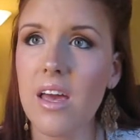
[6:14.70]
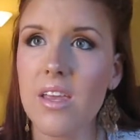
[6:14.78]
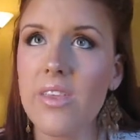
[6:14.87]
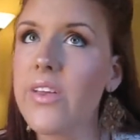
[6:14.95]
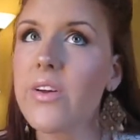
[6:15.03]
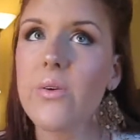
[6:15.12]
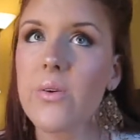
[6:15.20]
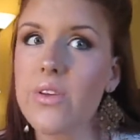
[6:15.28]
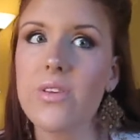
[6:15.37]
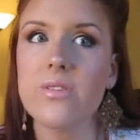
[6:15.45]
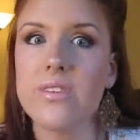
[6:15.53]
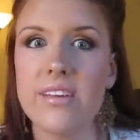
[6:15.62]

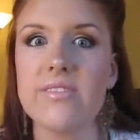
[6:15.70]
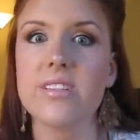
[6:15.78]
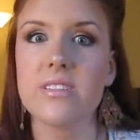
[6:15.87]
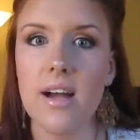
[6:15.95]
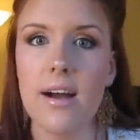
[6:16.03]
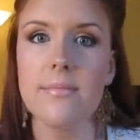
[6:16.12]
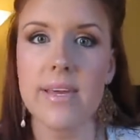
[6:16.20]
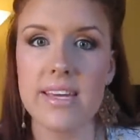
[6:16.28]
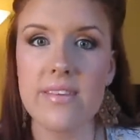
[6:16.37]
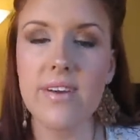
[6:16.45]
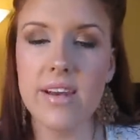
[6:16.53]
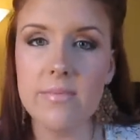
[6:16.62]
you'll never stop
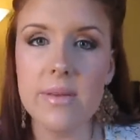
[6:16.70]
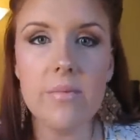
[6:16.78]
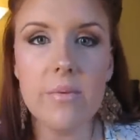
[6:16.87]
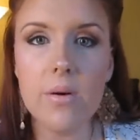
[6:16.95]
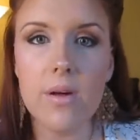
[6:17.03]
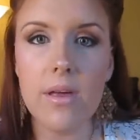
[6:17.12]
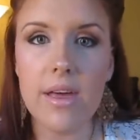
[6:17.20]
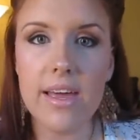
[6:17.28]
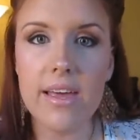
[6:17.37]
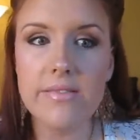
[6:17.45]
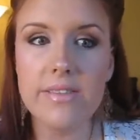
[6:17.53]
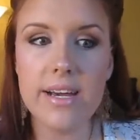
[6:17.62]
making fun of people
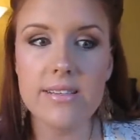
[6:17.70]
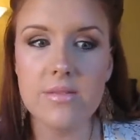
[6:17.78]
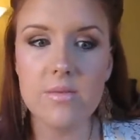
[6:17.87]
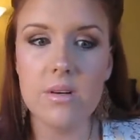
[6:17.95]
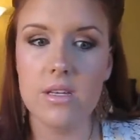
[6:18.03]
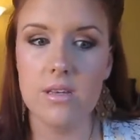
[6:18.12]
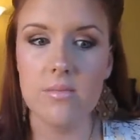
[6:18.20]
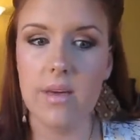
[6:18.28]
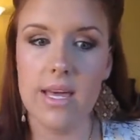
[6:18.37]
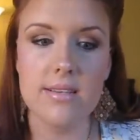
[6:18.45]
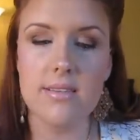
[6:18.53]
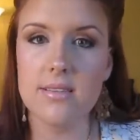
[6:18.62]
if that's what you
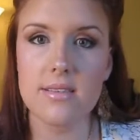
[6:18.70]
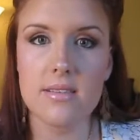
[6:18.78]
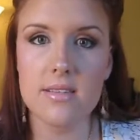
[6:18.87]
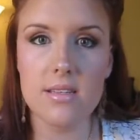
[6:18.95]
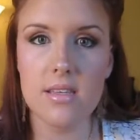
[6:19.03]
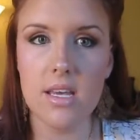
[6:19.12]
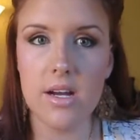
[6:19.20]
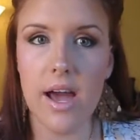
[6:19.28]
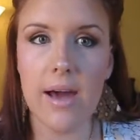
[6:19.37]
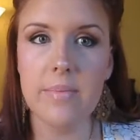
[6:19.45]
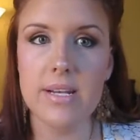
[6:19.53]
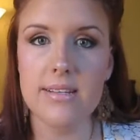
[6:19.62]
base your
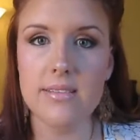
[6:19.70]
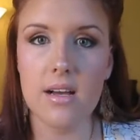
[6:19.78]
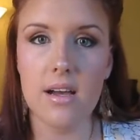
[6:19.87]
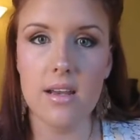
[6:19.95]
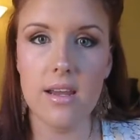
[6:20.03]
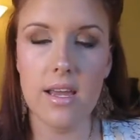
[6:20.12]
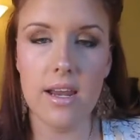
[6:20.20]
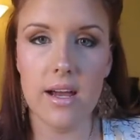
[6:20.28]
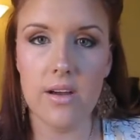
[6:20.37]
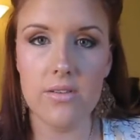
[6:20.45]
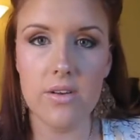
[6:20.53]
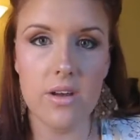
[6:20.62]
happiness on, and
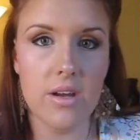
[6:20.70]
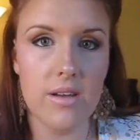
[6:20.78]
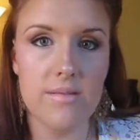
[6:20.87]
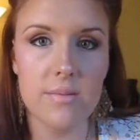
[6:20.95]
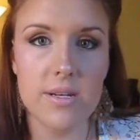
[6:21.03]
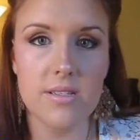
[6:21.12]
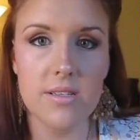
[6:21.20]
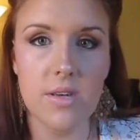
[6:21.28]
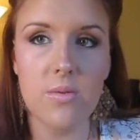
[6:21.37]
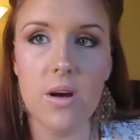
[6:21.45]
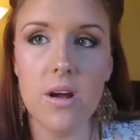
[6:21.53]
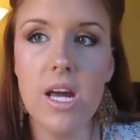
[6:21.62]
how good of a person
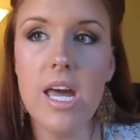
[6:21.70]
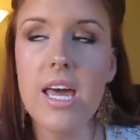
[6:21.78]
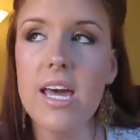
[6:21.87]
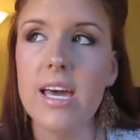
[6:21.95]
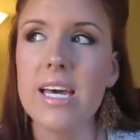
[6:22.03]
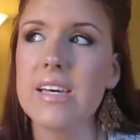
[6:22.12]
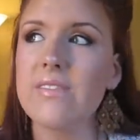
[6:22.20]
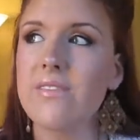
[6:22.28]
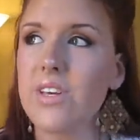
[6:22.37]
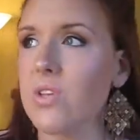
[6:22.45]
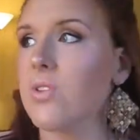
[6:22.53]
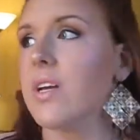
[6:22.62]
you are.
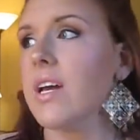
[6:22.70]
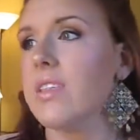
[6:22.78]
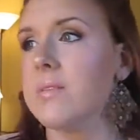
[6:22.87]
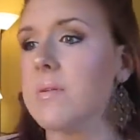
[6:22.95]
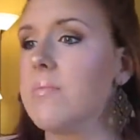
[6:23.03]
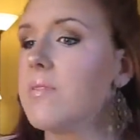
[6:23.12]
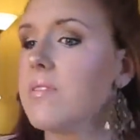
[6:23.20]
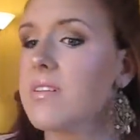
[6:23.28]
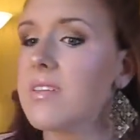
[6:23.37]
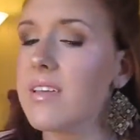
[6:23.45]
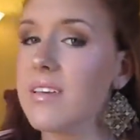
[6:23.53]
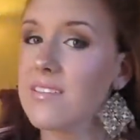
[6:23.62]
If you look at other people and you're
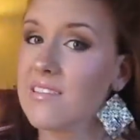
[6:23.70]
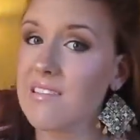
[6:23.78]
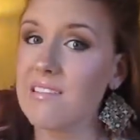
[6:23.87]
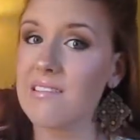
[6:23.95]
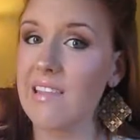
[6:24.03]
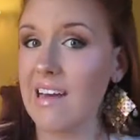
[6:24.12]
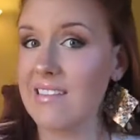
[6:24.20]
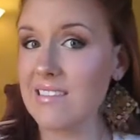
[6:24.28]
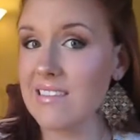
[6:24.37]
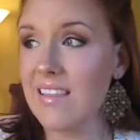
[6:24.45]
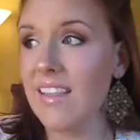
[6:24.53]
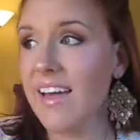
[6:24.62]
like, ugh, that
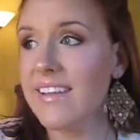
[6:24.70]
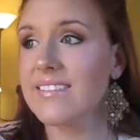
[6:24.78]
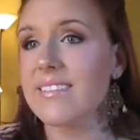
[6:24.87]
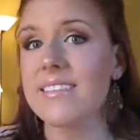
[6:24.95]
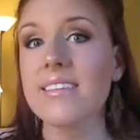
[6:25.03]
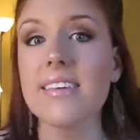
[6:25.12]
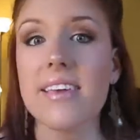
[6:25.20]
slut,